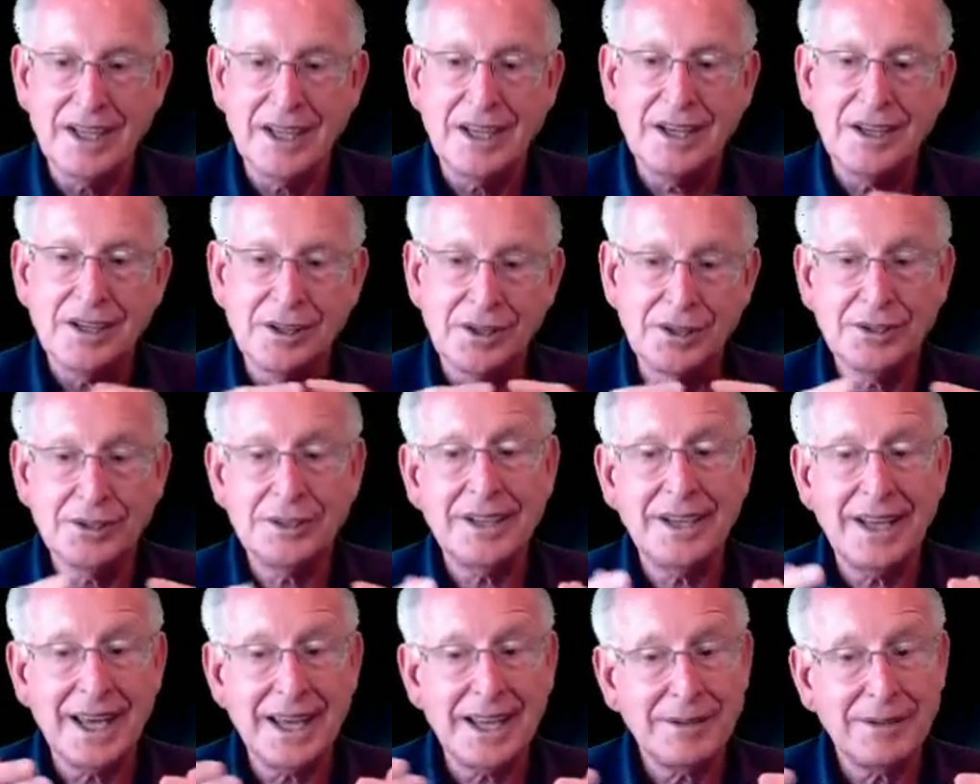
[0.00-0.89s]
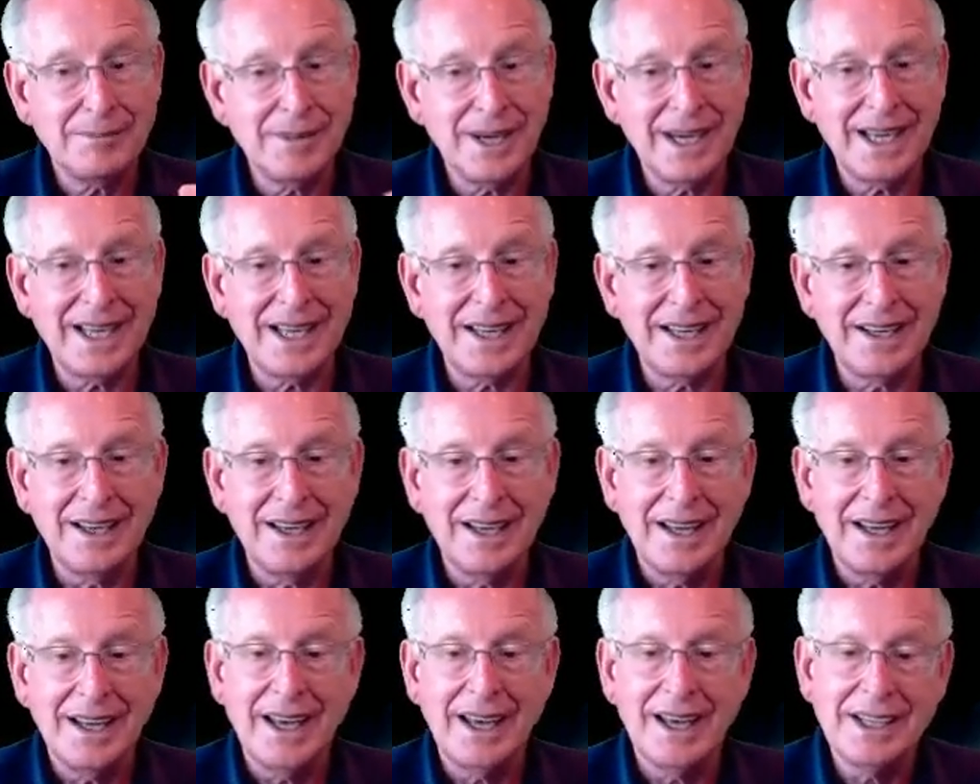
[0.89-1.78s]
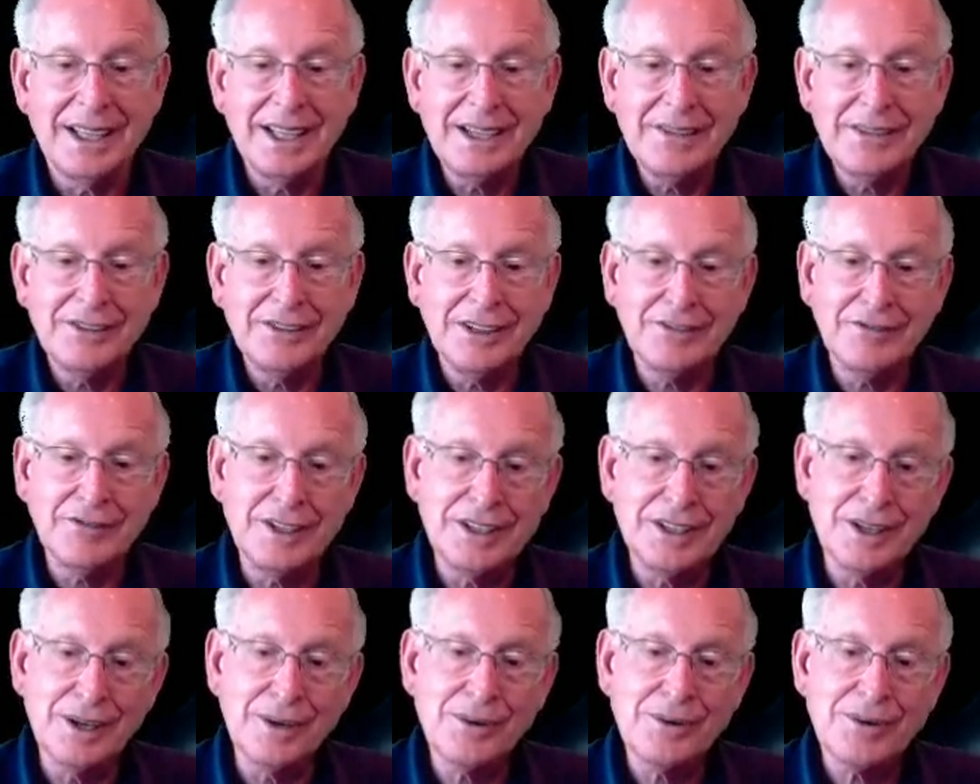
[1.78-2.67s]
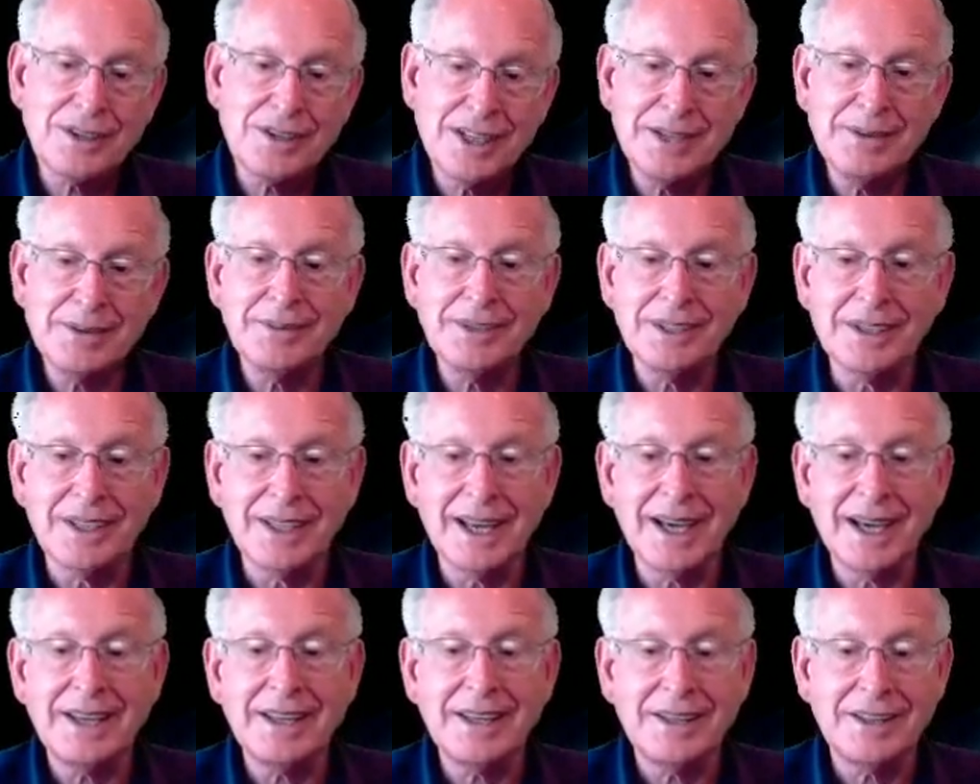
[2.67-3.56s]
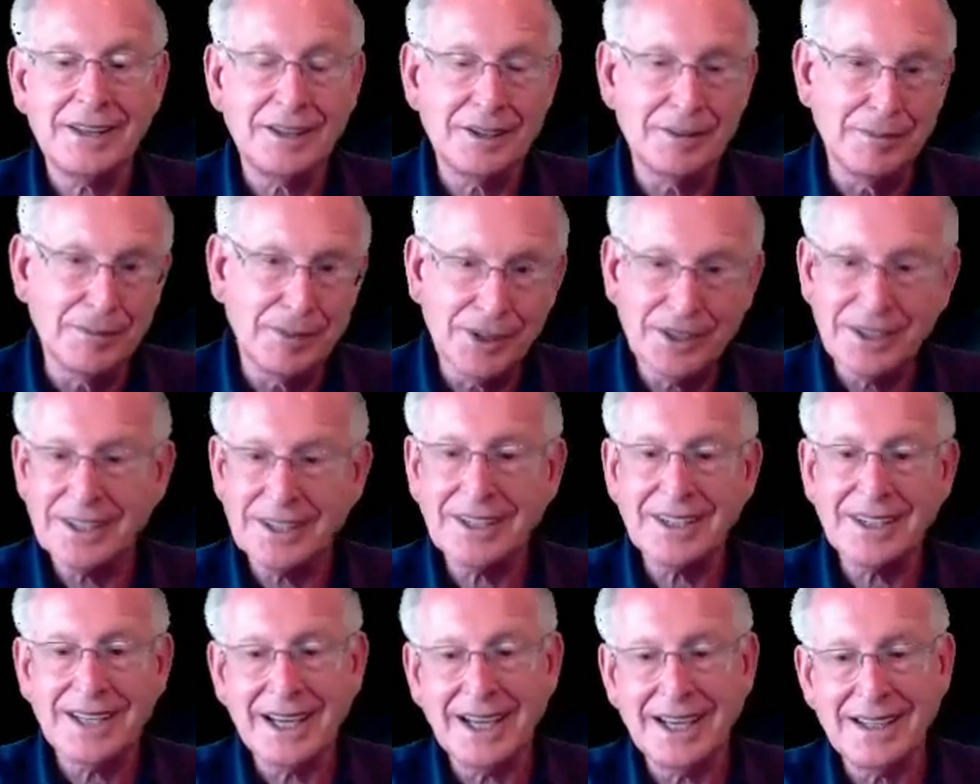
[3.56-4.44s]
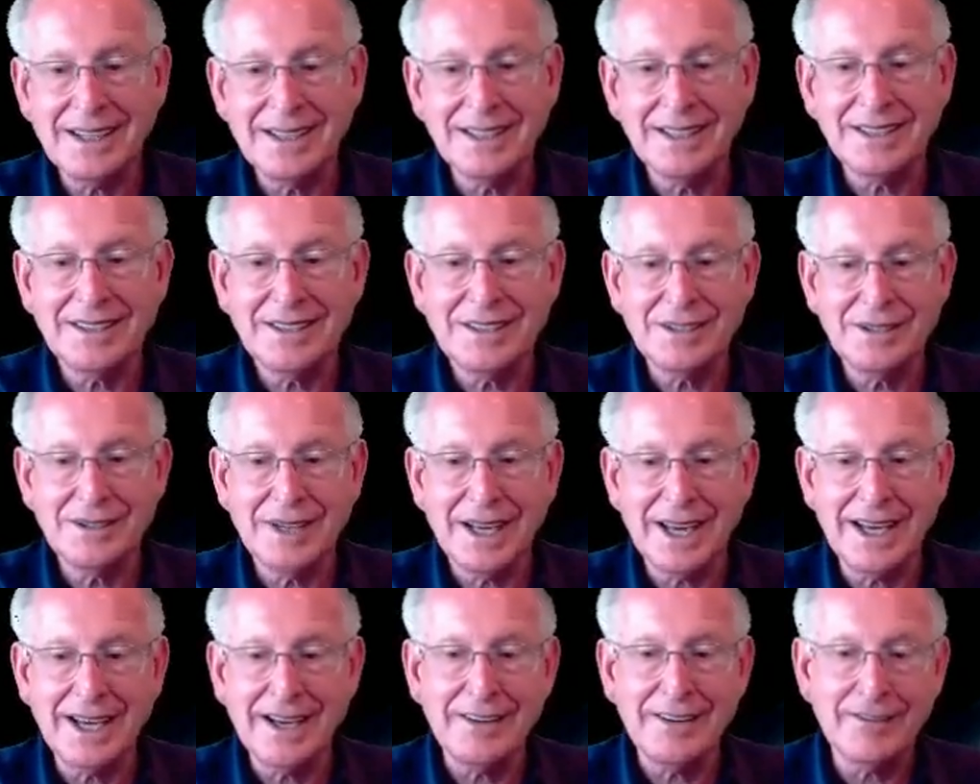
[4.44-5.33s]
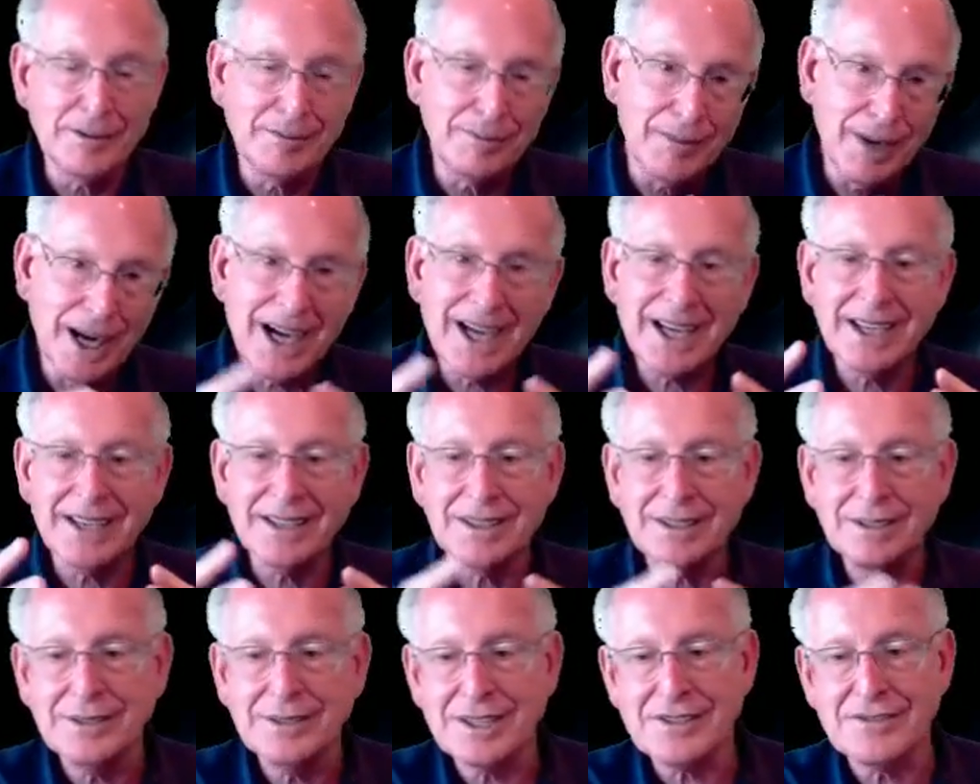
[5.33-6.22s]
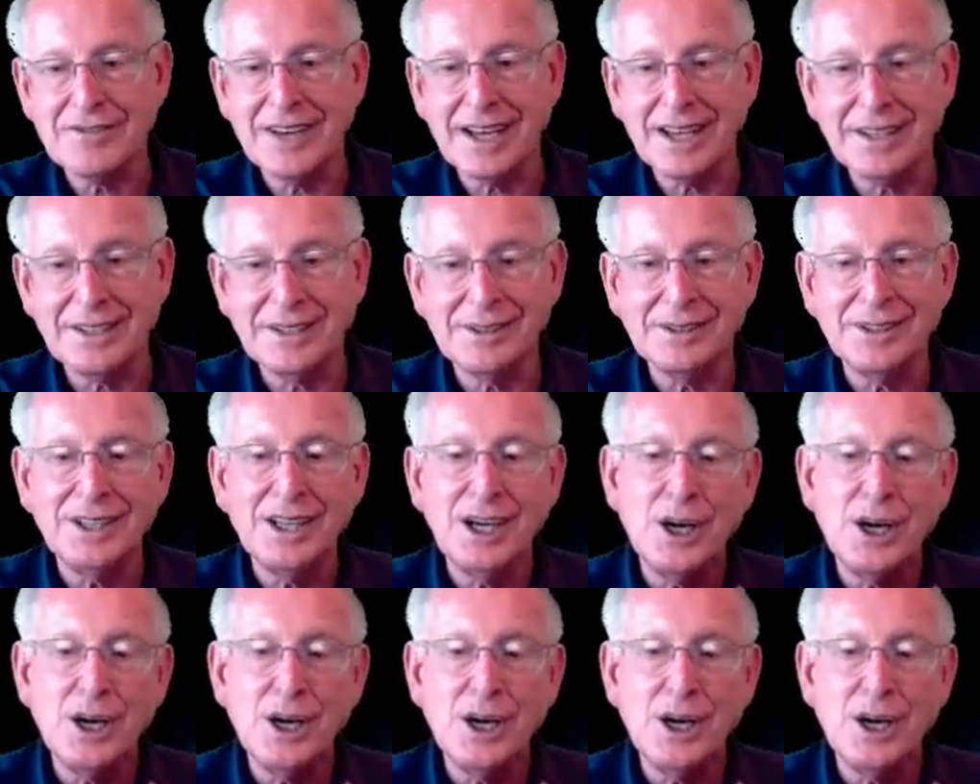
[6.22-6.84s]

good and bad. And even if we don't seem to like the brilliant idea that you have or buy into its value,